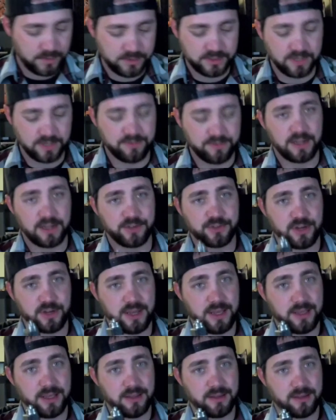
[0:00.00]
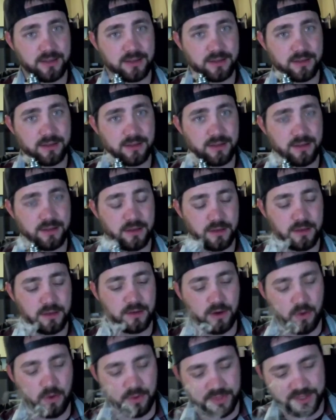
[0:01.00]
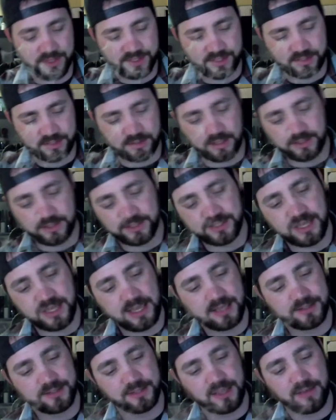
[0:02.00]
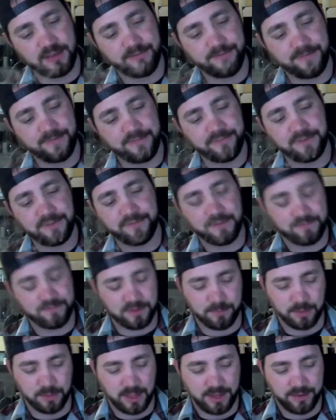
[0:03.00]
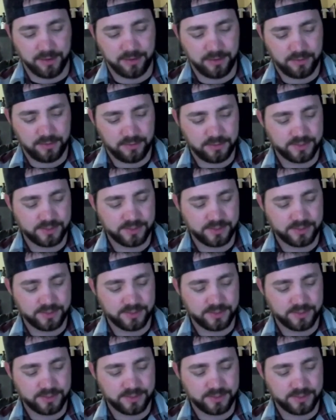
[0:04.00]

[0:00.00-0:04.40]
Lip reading: give that a try. Oh, and this does say it's a 50-50 blend.